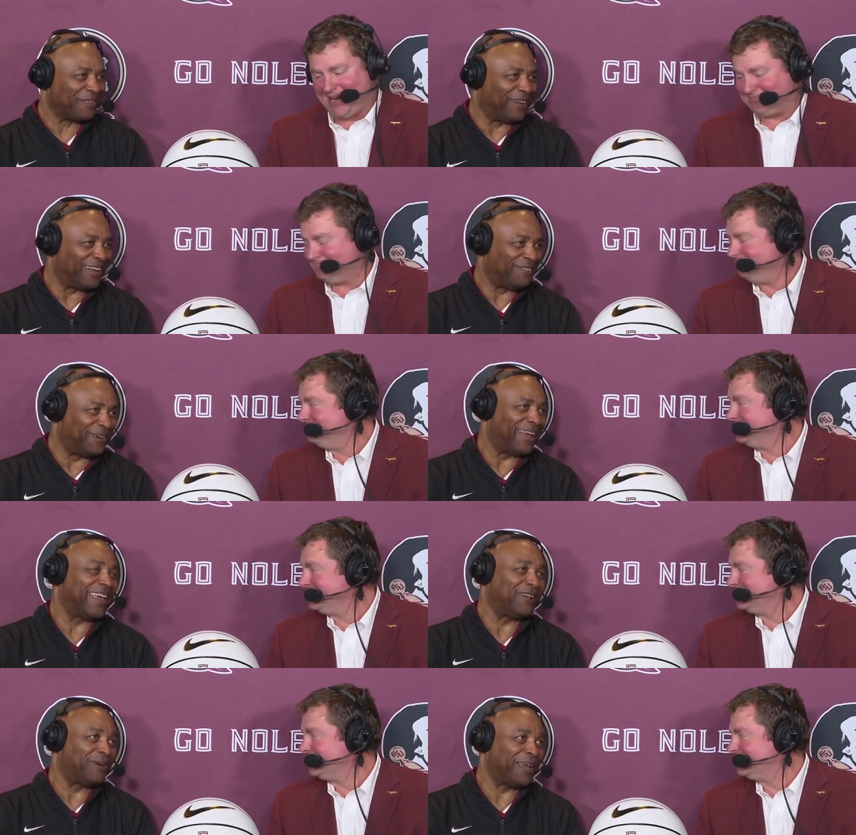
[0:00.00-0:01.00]
Speaker 1: Yeah. well, well.
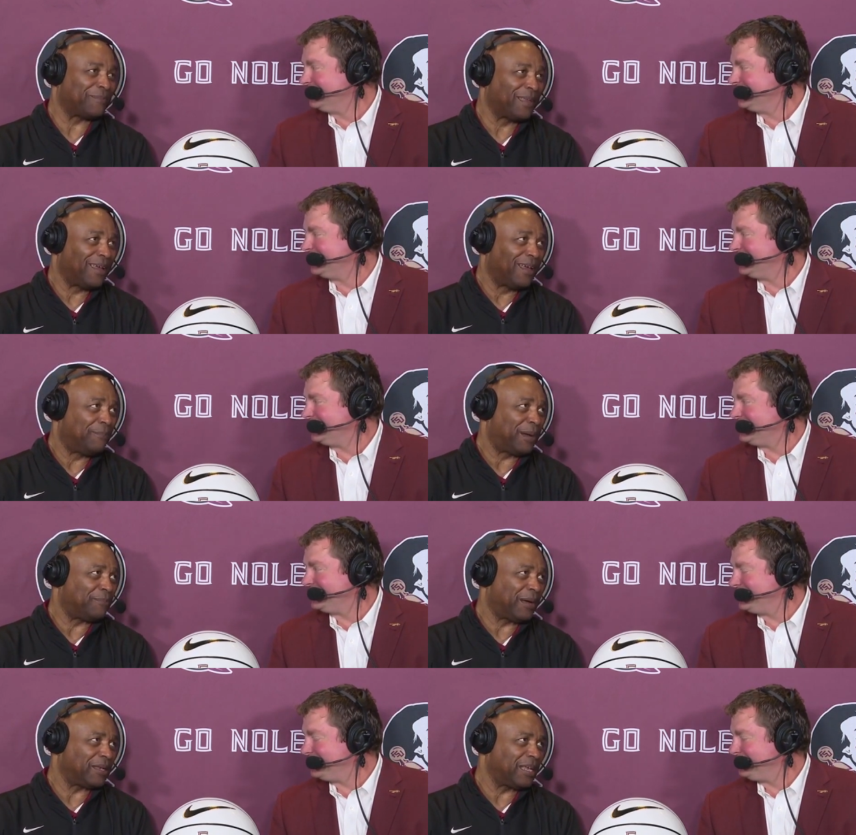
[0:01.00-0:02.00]
Anyway,
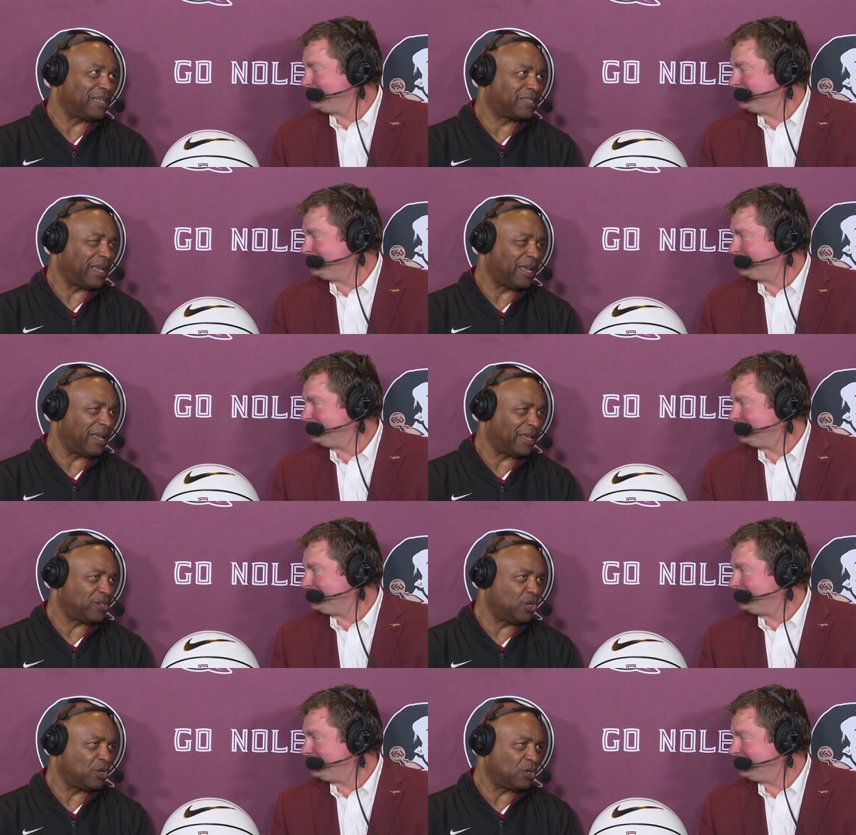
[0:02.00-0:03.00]
but but it, it,
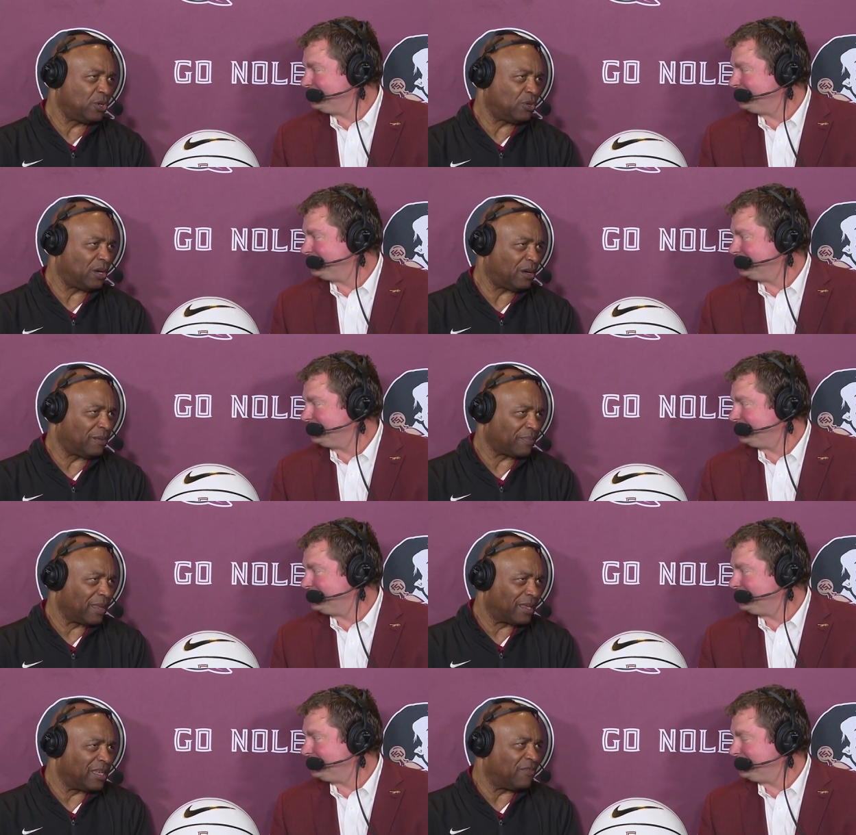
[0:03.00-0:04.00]
it you you are
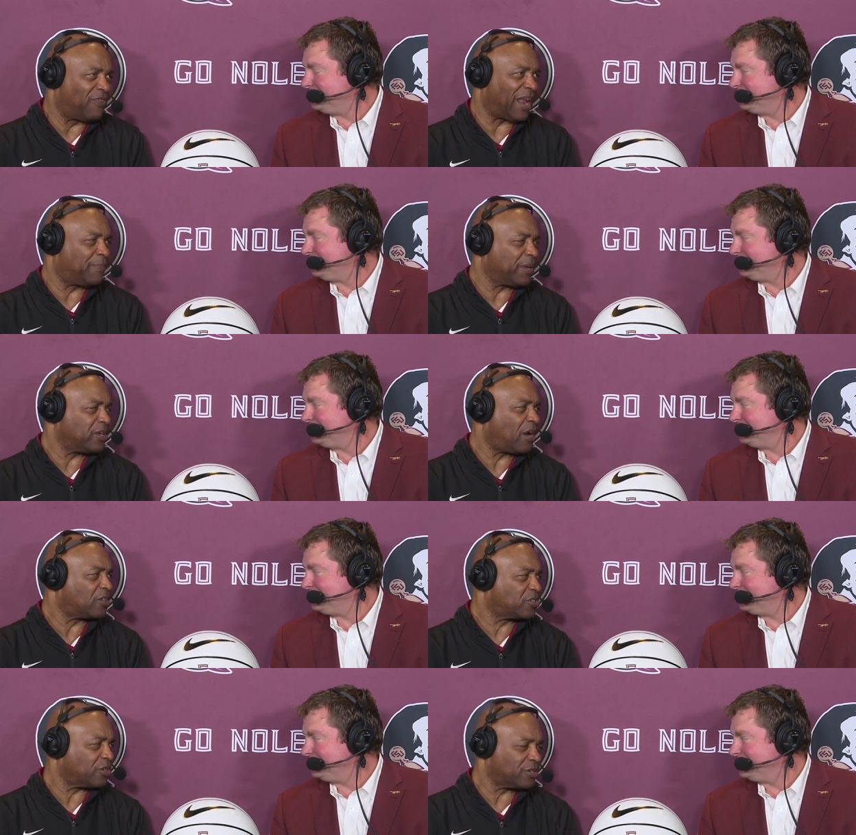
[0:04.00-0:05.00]
developing
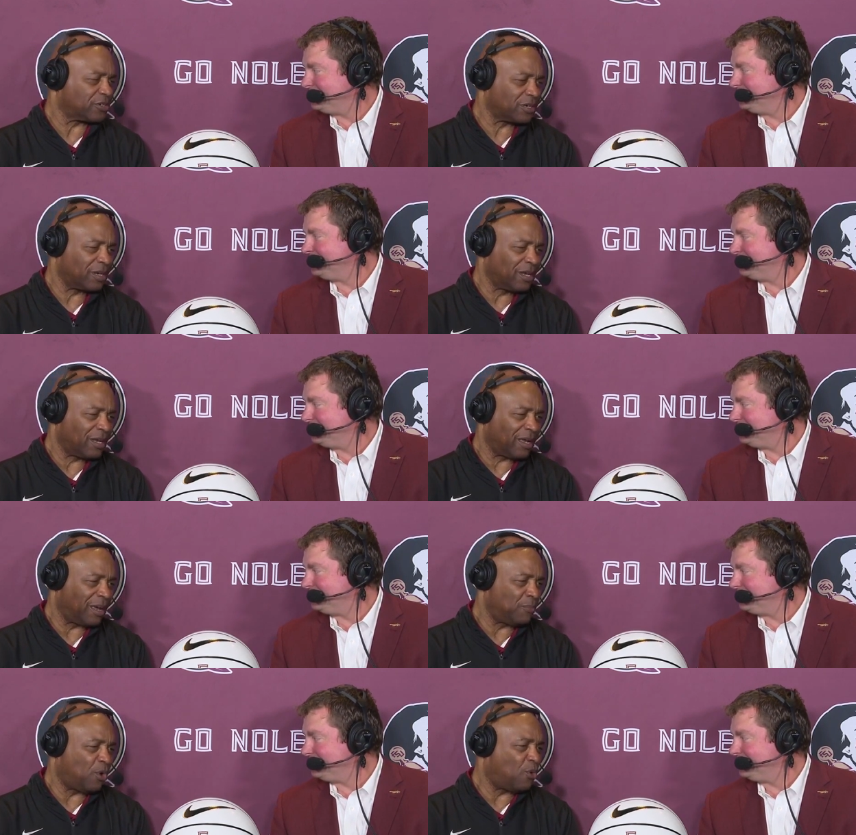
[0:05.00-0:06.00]
youngsters
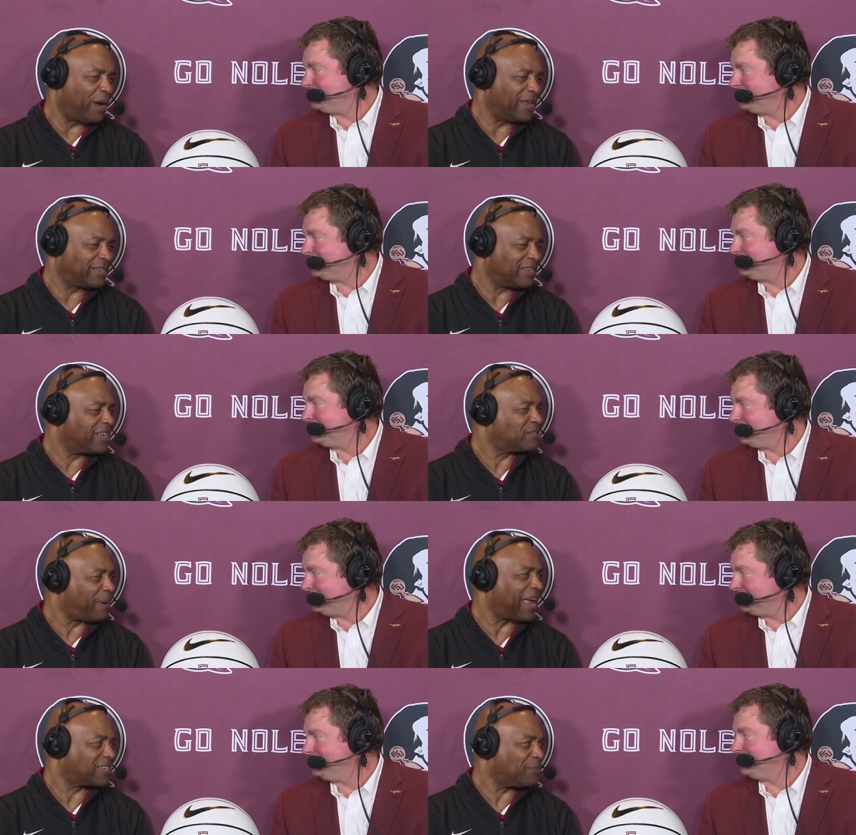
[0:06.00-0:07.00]
in more ways than just
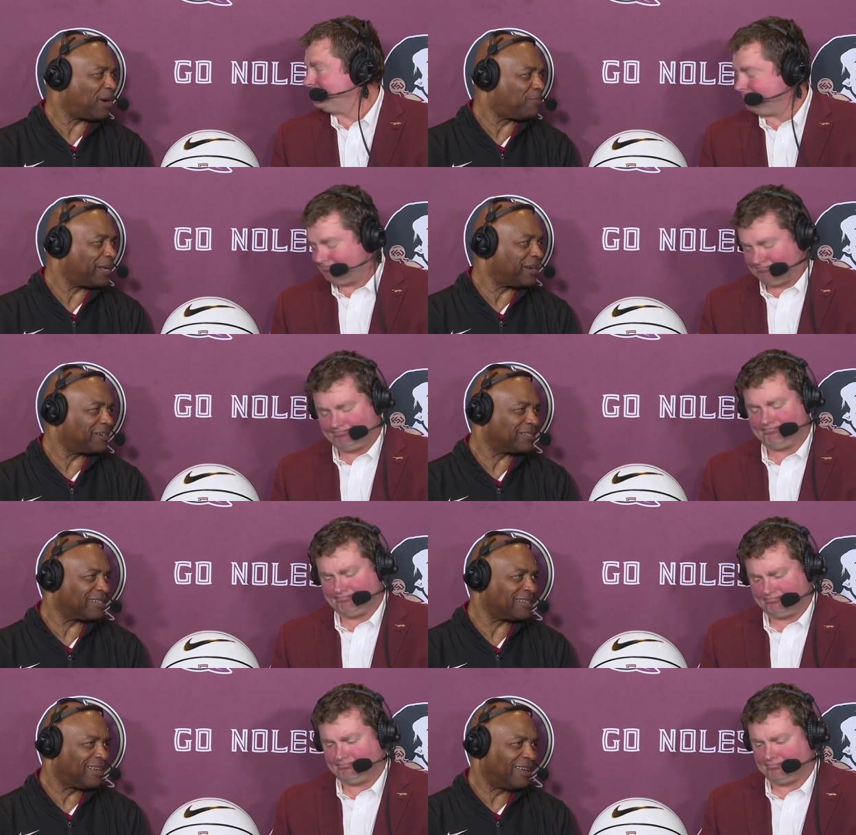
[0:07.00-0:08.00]
basketball players,
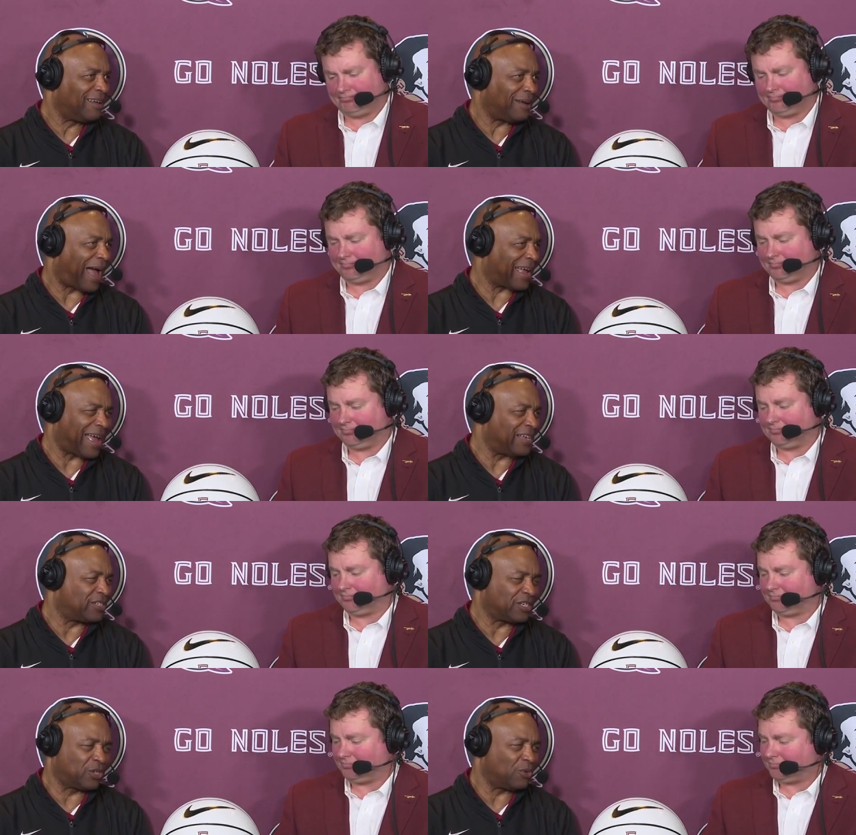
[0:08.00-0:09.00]
and our guys
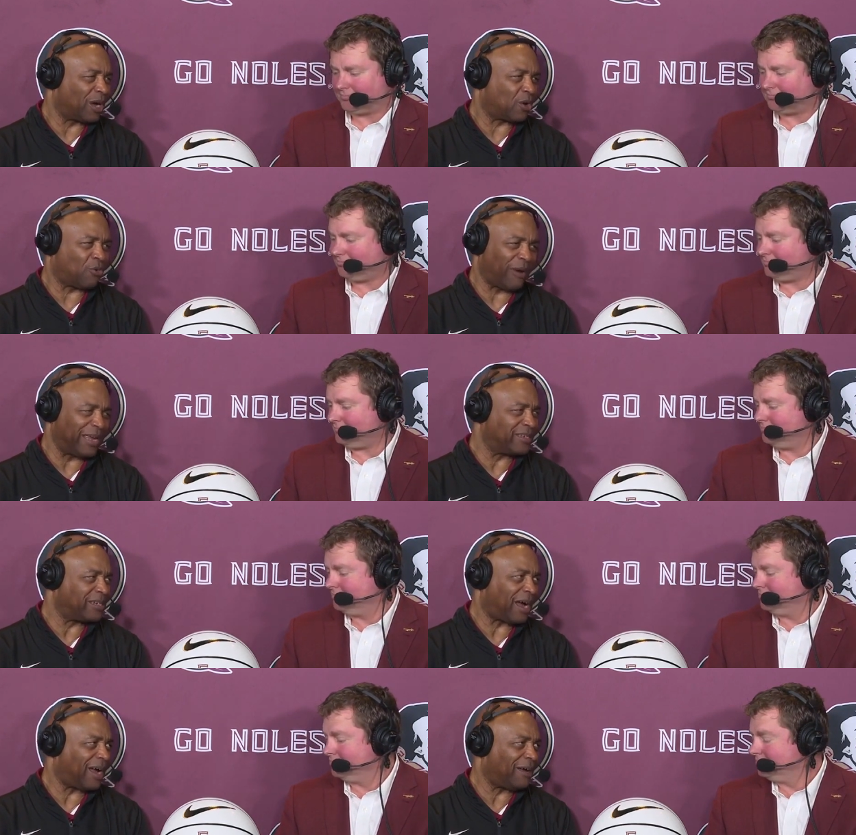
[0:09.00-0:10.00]
just do a great
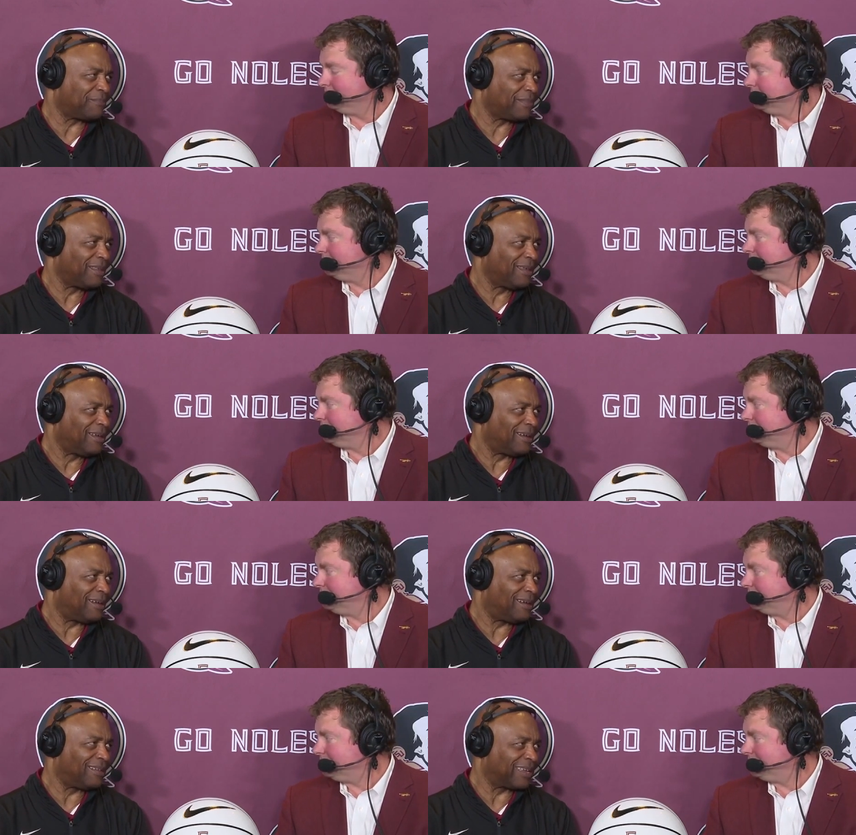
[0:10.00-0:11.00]
job.
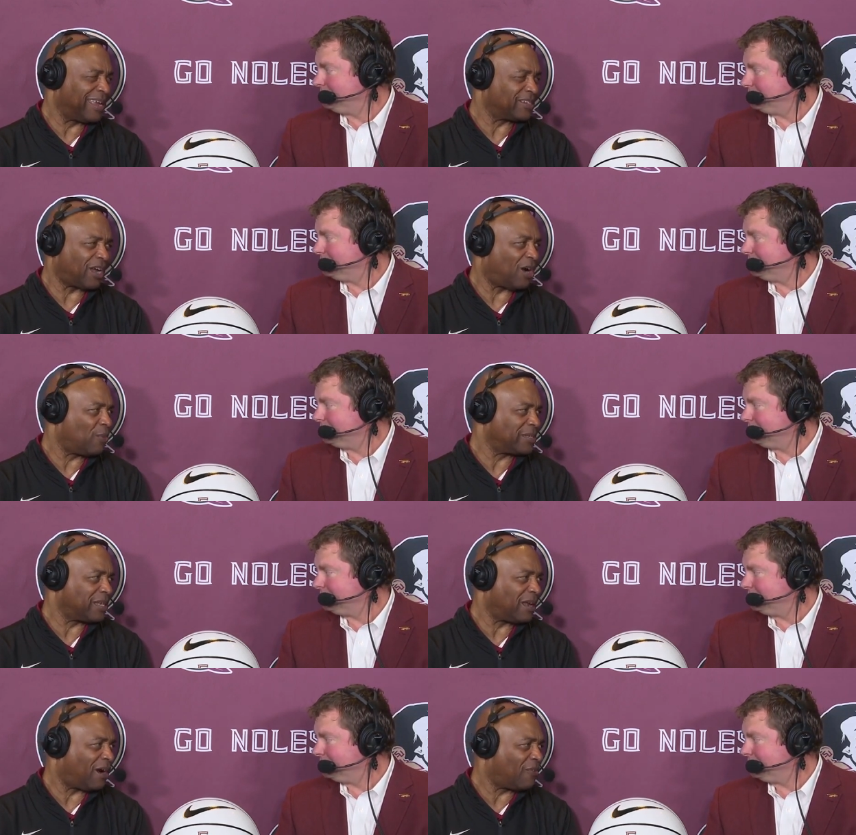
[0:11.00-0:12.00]
Uh, the kids are always
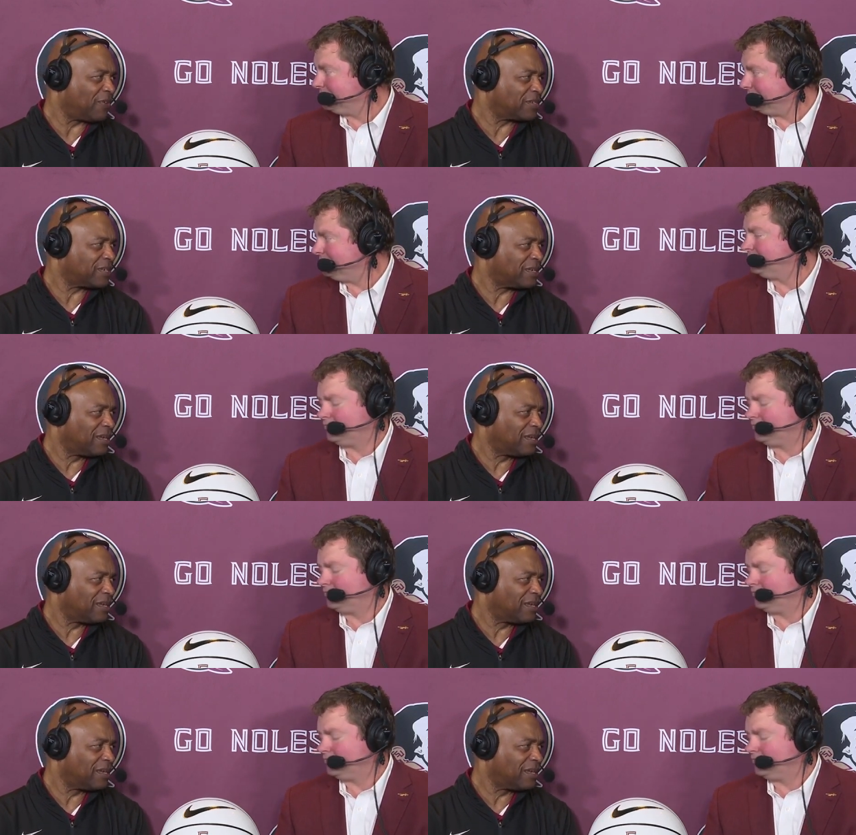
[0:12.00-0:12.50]
in the office